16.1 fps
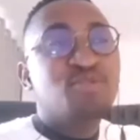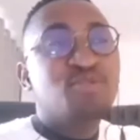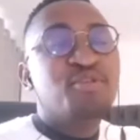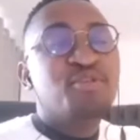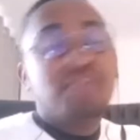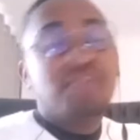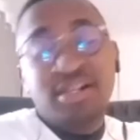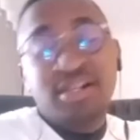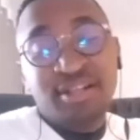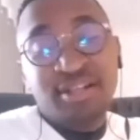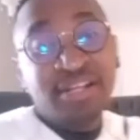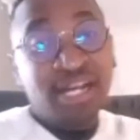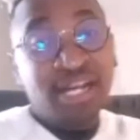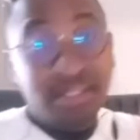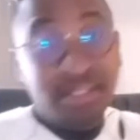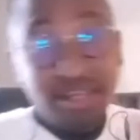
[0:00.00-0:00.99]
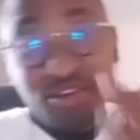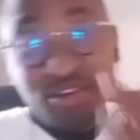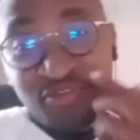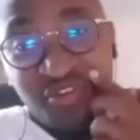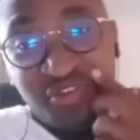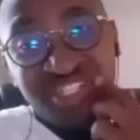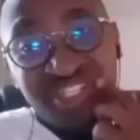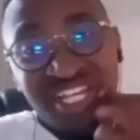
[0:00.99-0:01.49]
no, uh, uh, yeah, thank
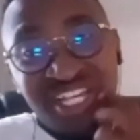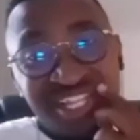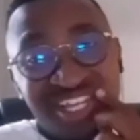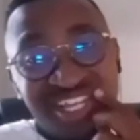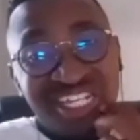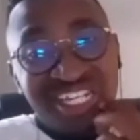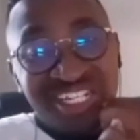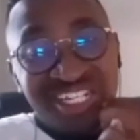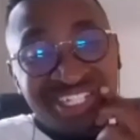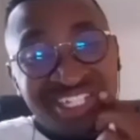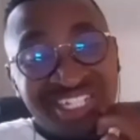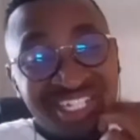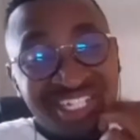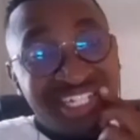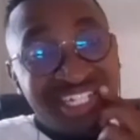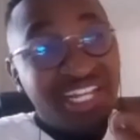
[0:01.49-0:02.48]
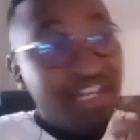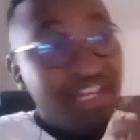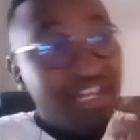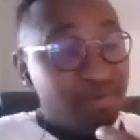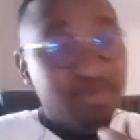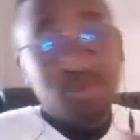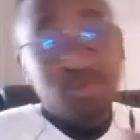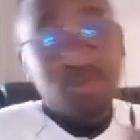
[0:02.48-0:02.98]
you for saying that as a
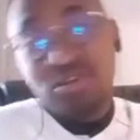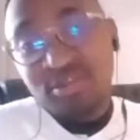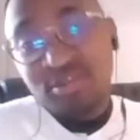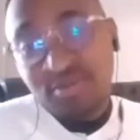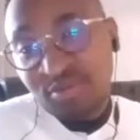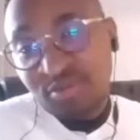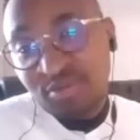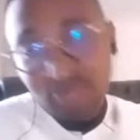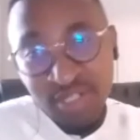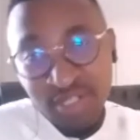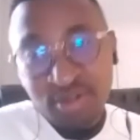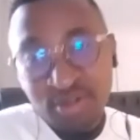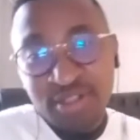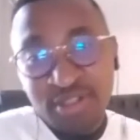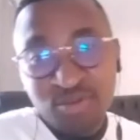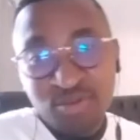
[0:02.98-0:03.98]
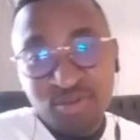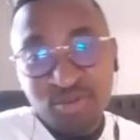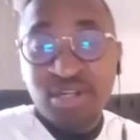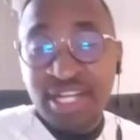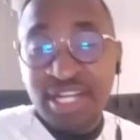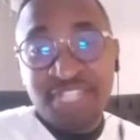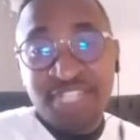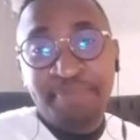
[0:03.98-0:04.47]
disclaimer because we not we
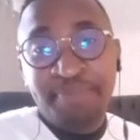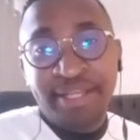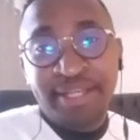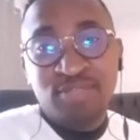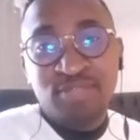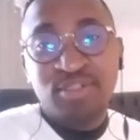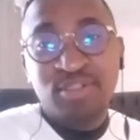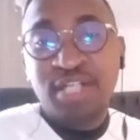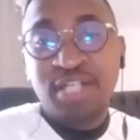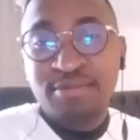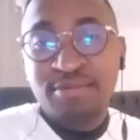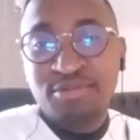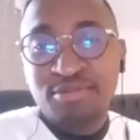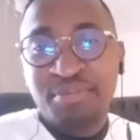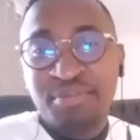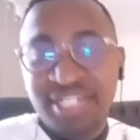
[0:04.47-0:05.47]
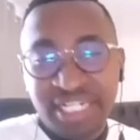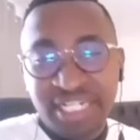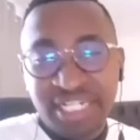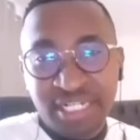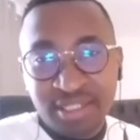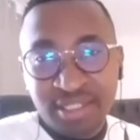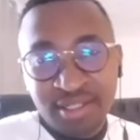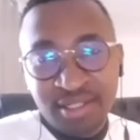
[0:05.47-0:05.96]
not expect when it comes to mental
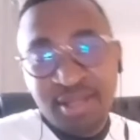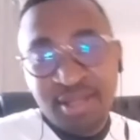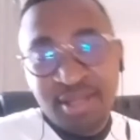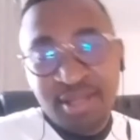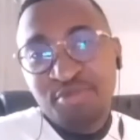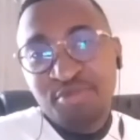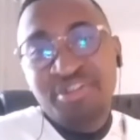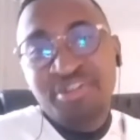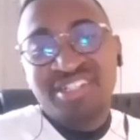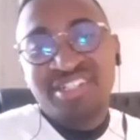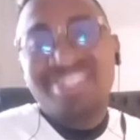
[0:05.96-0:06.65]
health. We